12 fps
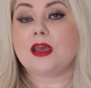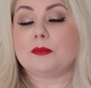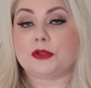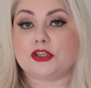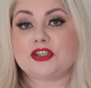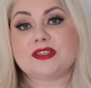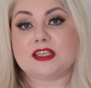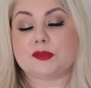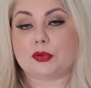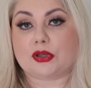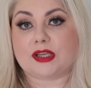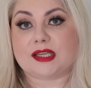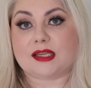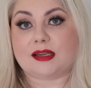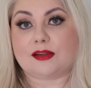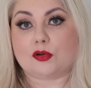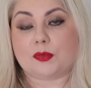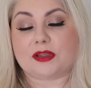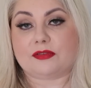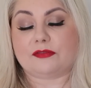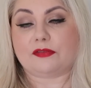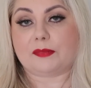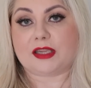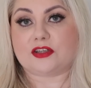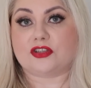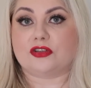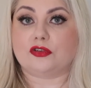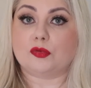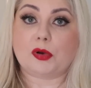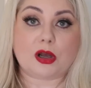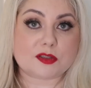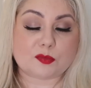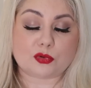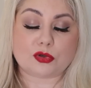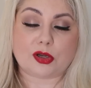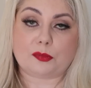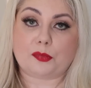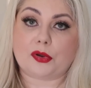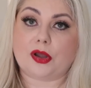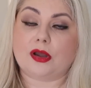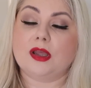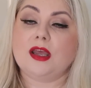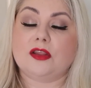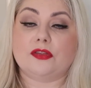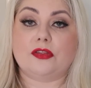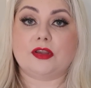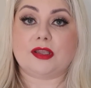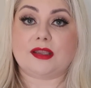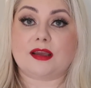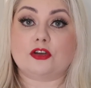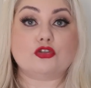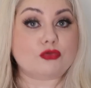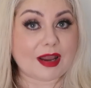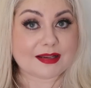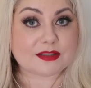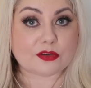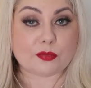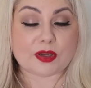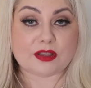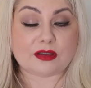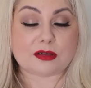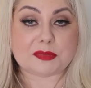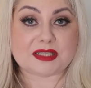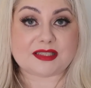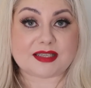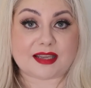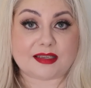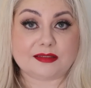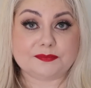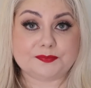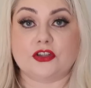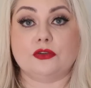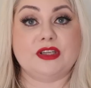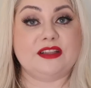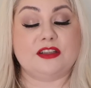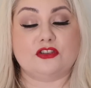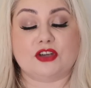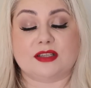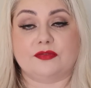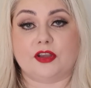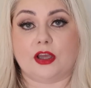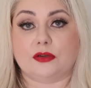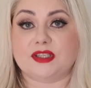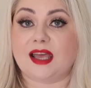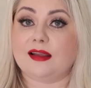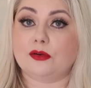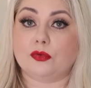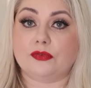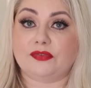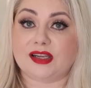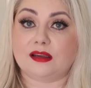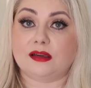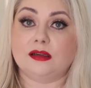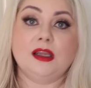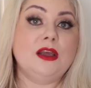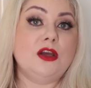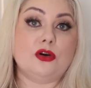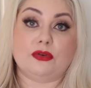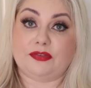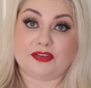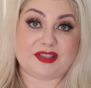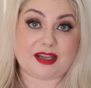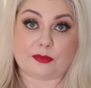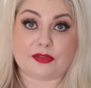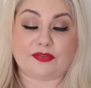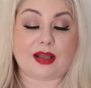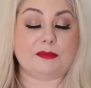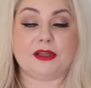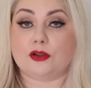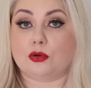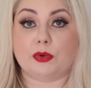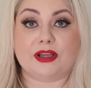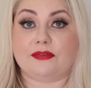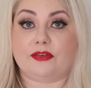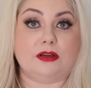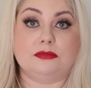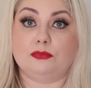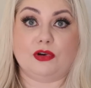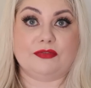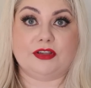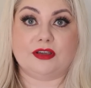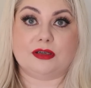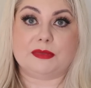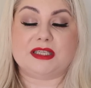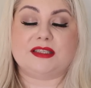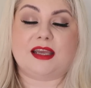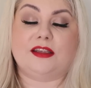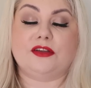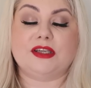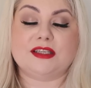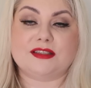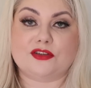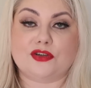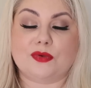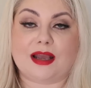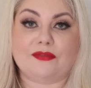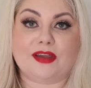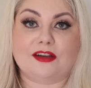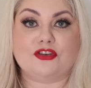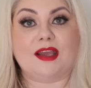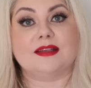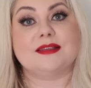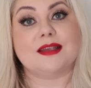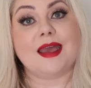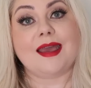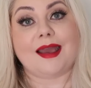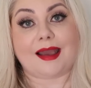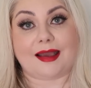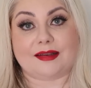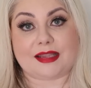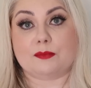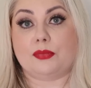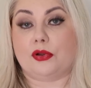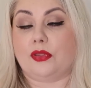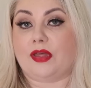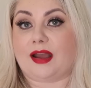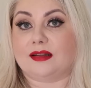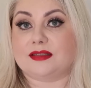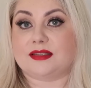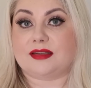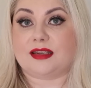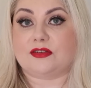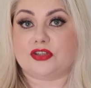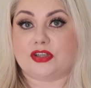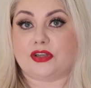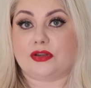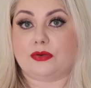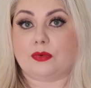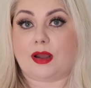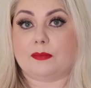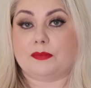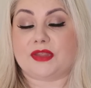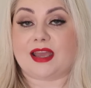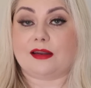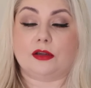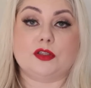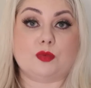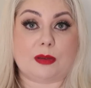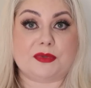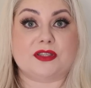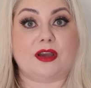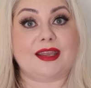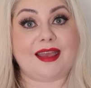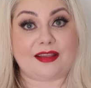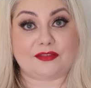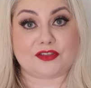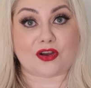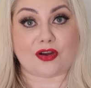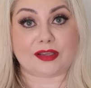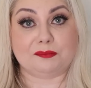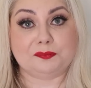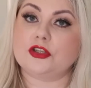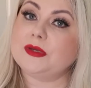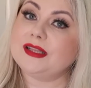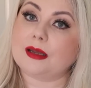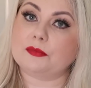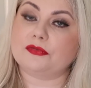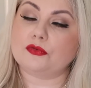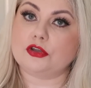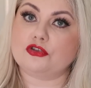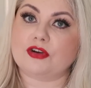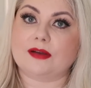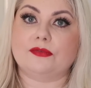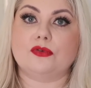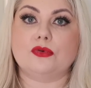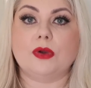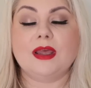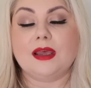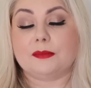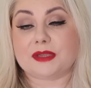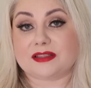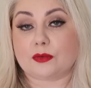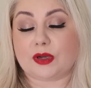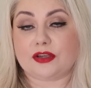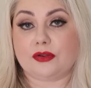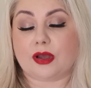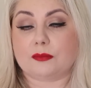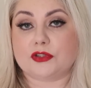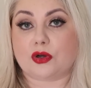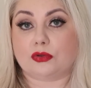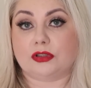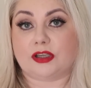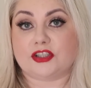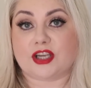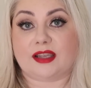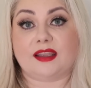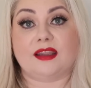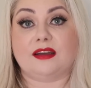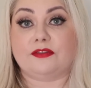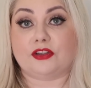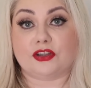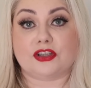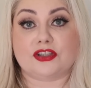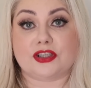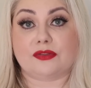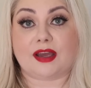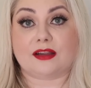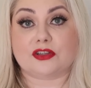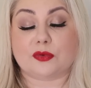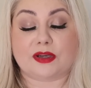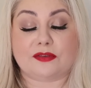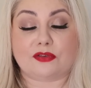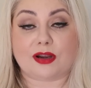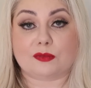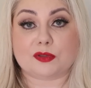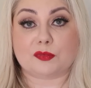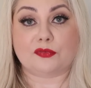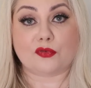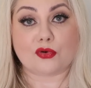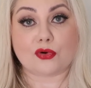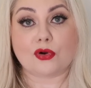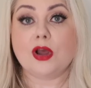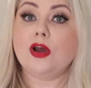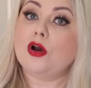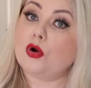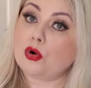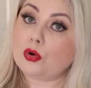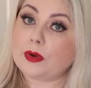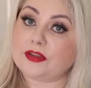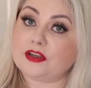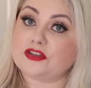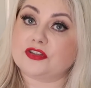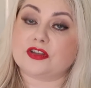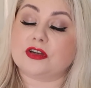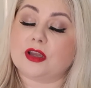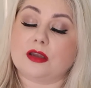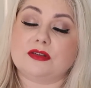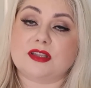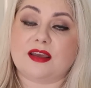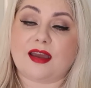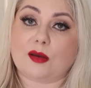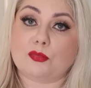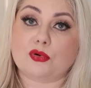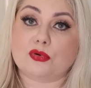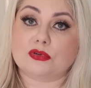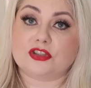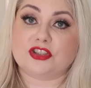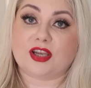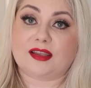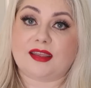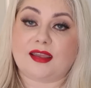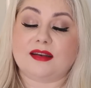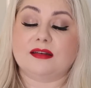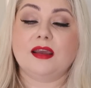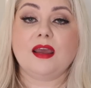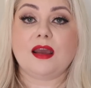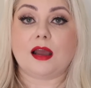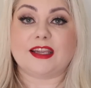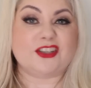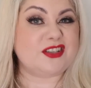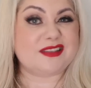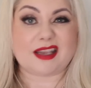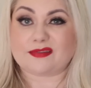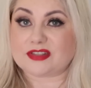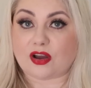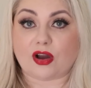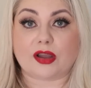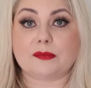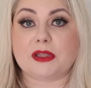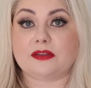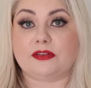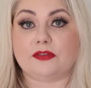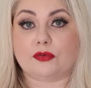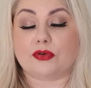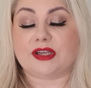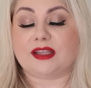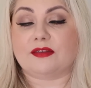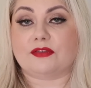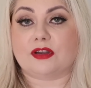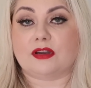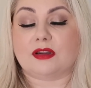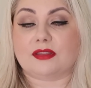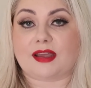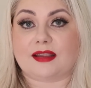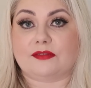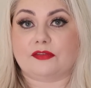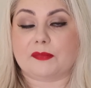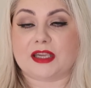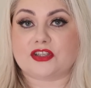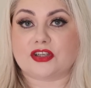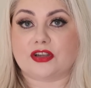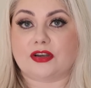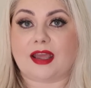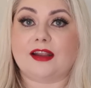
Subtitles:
but you just need to put in a little bit of information, your passport number, the address of where you're going to be staying. So you'll need the address of the hotel or the villa, or if you're staying with family or whatever, wherever you're going to be staying, you need to have that address and input that into the airline's website ahead of time. Doing that before you travel means that when you come to online check-in, if you're going to do that 24 hours before, or whether you're just going to go to the airport to check in, it just saves time if you've already given that information.